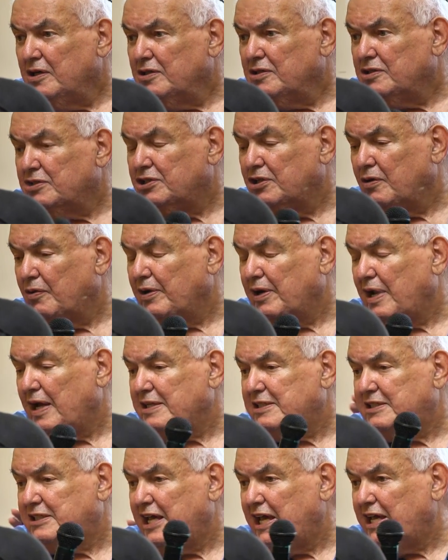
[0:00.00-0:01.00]
So what I
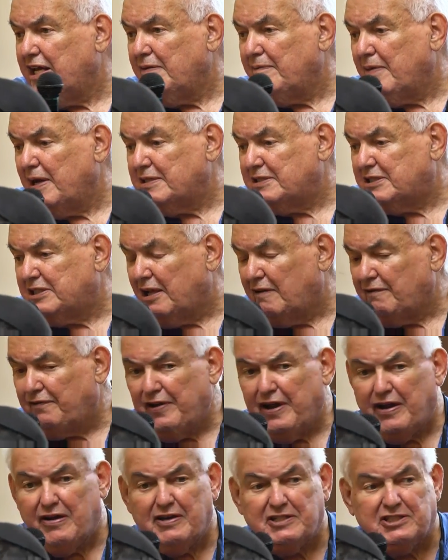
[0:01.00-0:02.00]
say to myself,
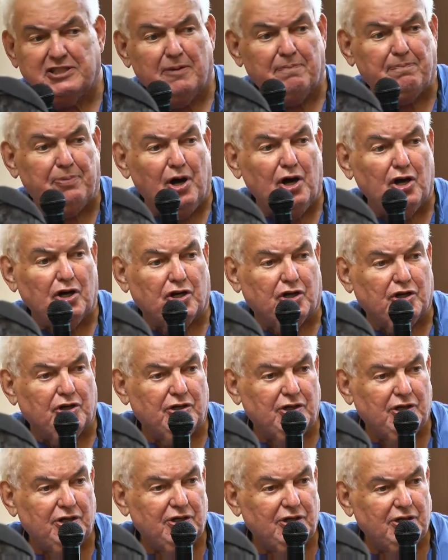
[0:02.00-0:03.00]
here's a book,
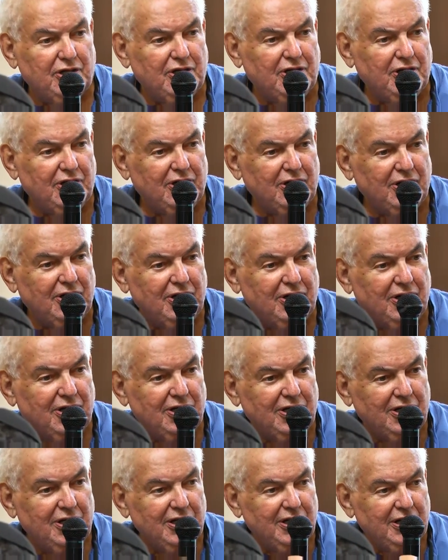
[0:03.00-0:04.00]

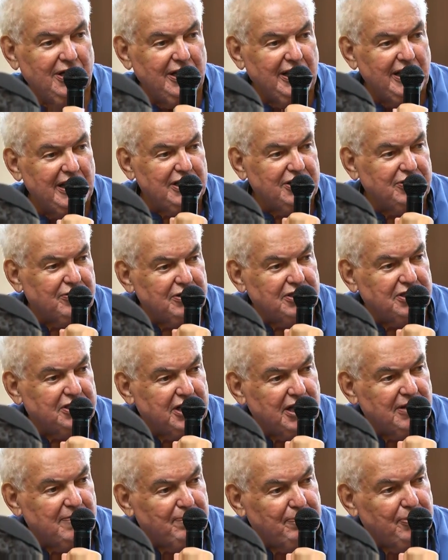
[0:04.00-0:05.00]

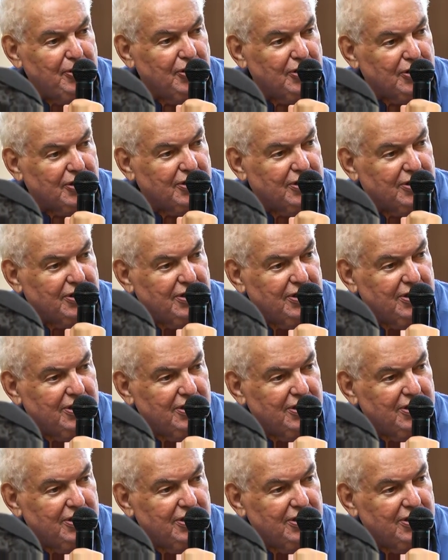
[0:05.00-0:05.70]
interesting book,